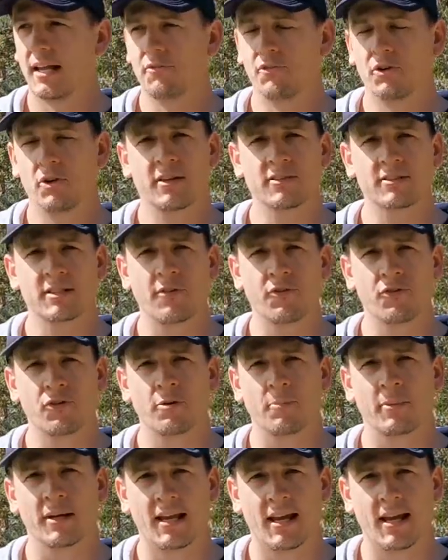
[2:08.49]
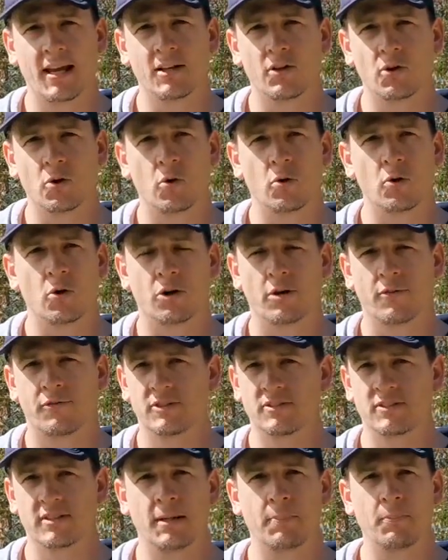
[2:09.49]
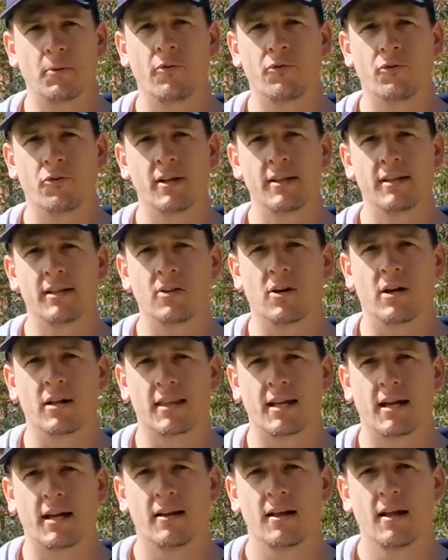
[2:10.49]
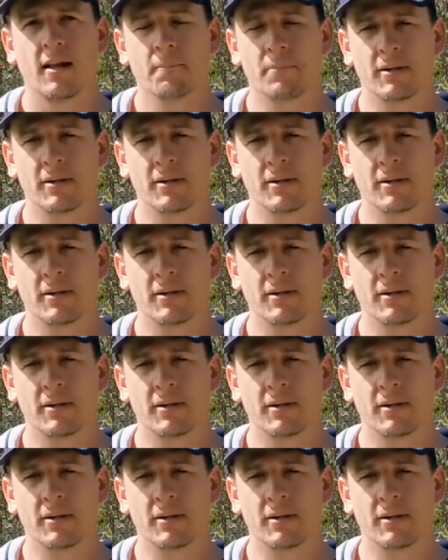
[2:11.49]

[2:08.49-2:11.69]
If you suffer a mechanical or if you slip off or anything like that,